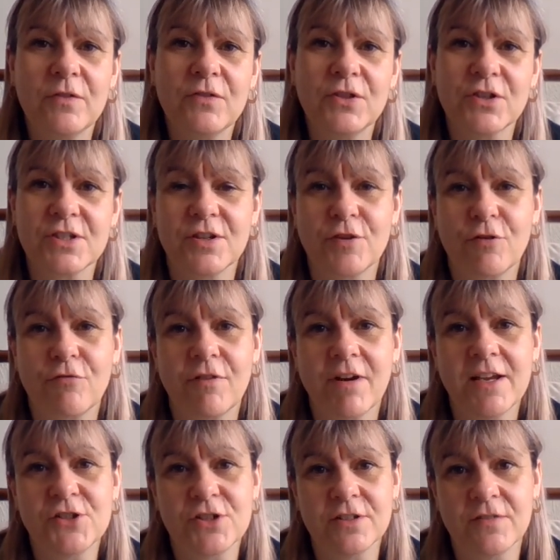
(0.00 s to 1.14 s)
We've looked at the
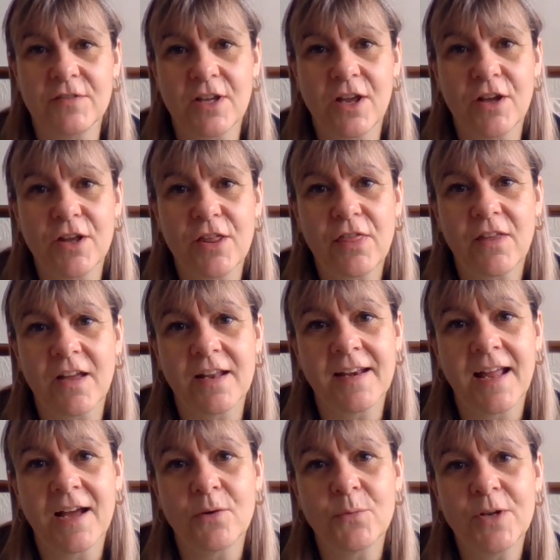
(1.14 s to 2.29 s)
creation of the earth and
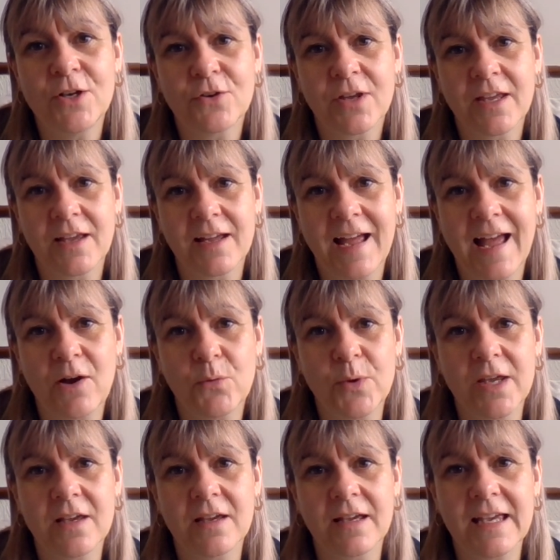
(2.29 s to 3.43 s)
now we're looking at how we
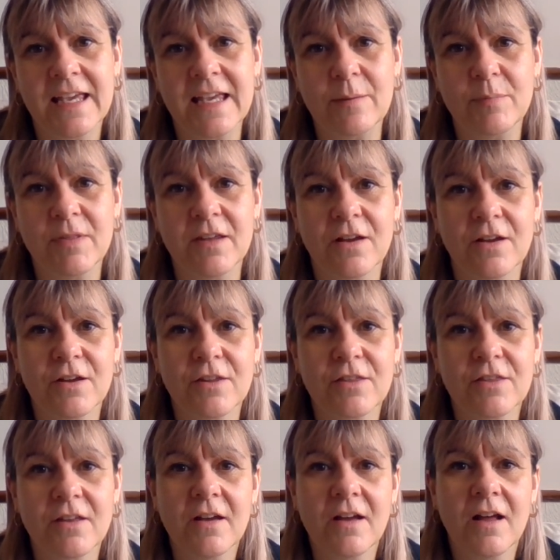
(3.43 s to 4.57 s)
can keep the earth
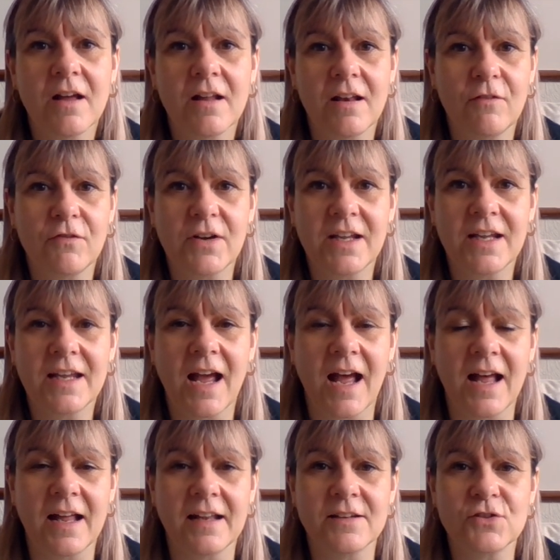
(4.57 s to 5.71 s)
lovely
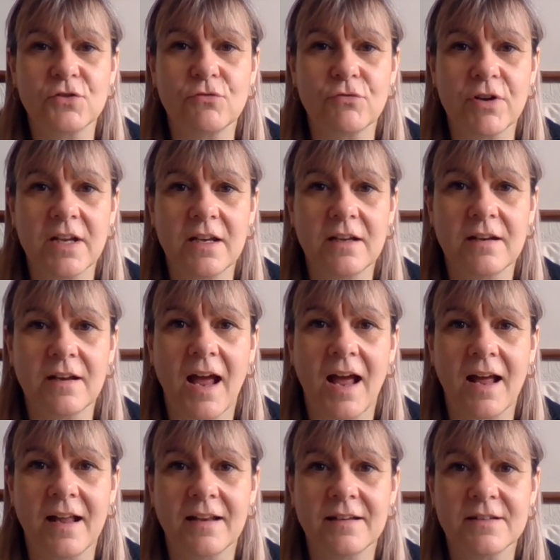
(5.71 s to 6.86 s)
and green
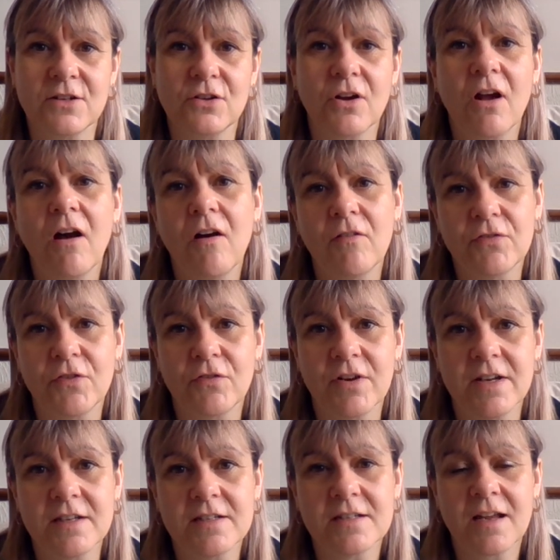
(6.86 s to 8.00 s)
and look after
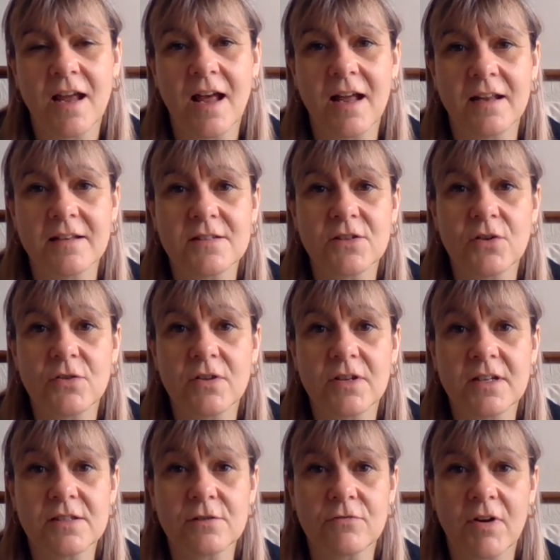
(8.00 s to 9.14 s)
it, and so that
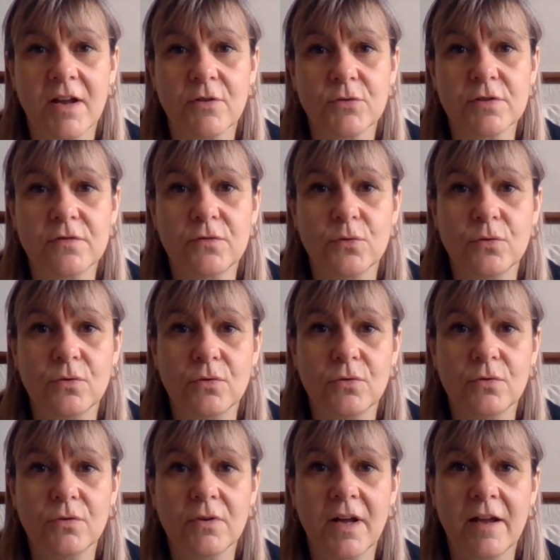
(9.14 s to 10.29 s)
it's around
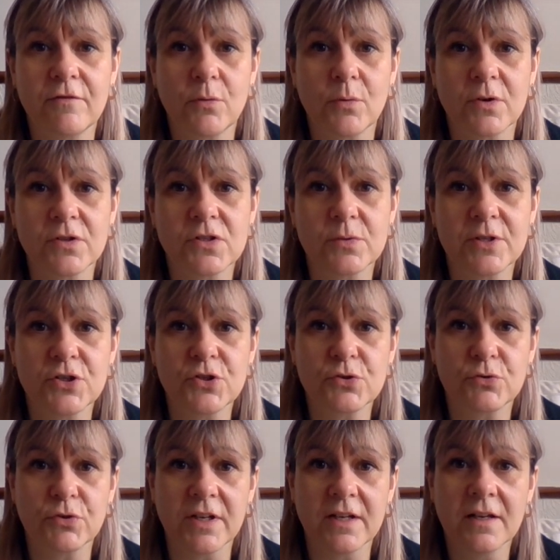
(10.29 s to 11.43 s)
for everyone to
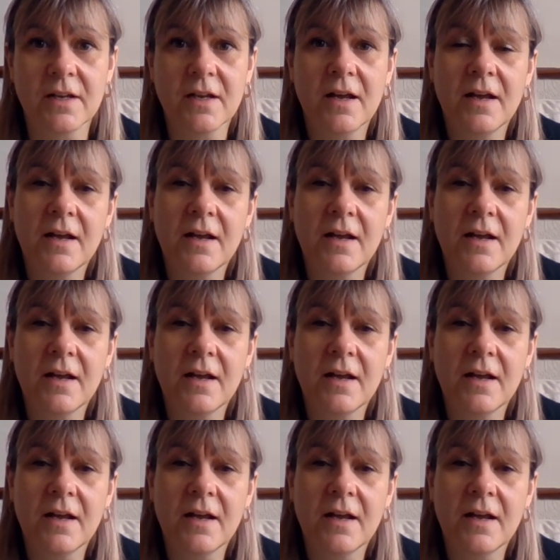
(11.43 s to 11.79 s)
enjoy.